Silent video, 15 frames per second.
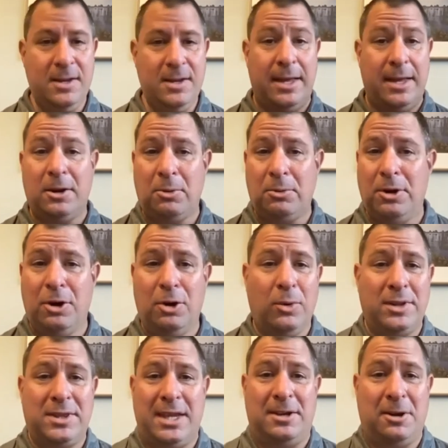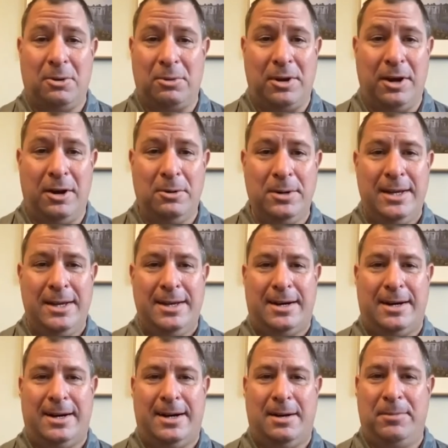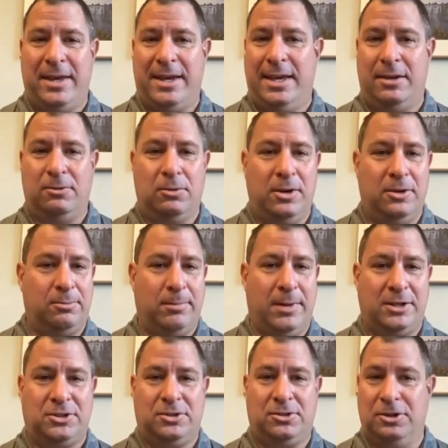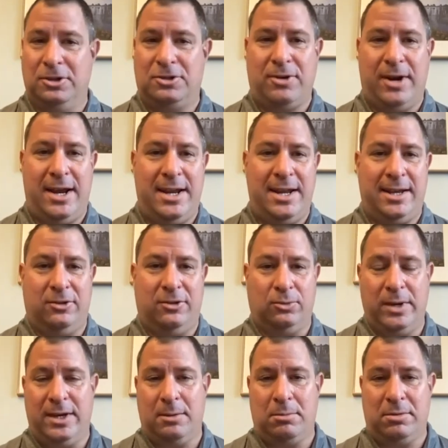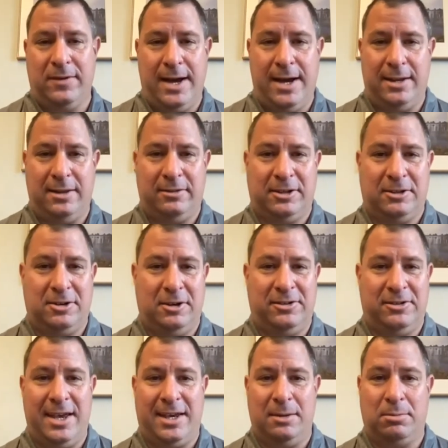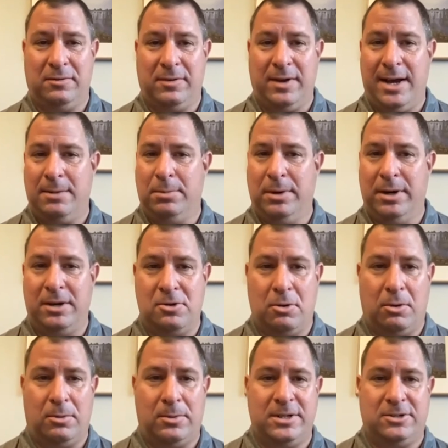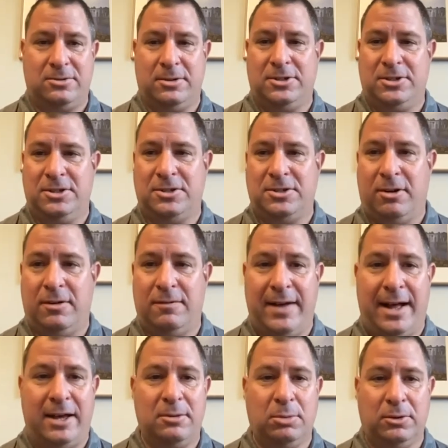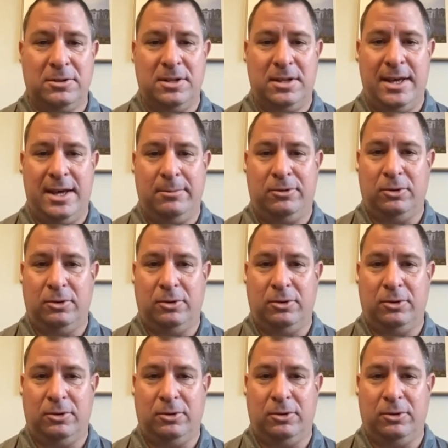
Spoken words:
They don't know what they don't know. They get as much good training as we can provide and the Secretary of State can provide, but your resources are invaluable to them.